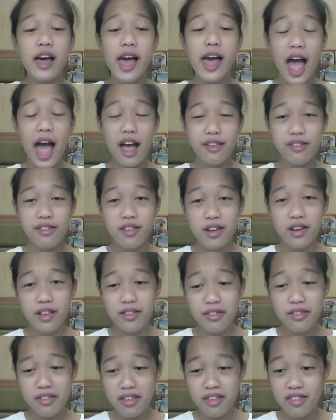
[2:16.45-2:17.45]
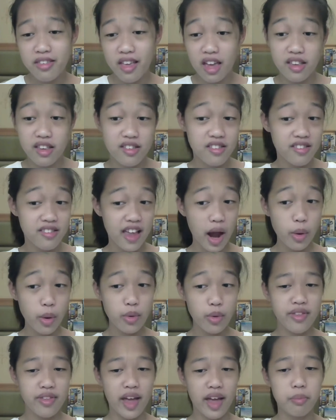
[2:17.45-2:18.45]
Assonance is a sound
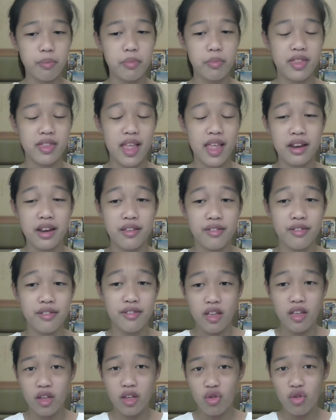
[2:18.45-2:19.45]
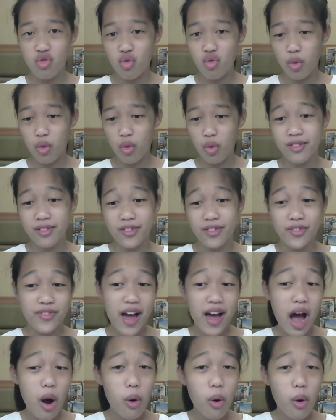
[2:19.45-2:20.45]
segment that is joined of
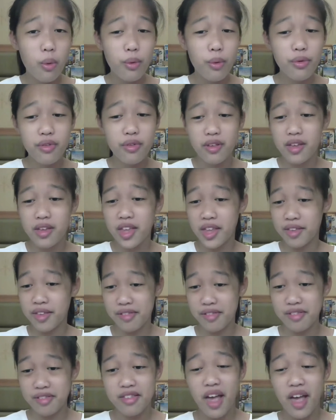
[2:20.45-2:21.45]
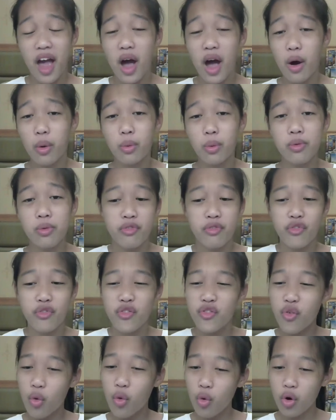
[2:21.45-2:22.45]
vowels and sounds
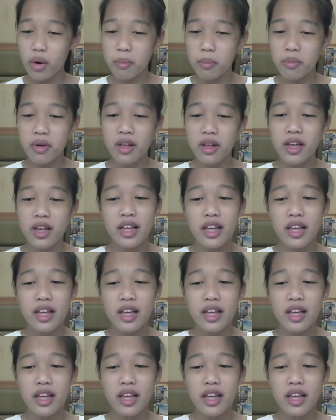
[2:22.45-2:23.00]
formed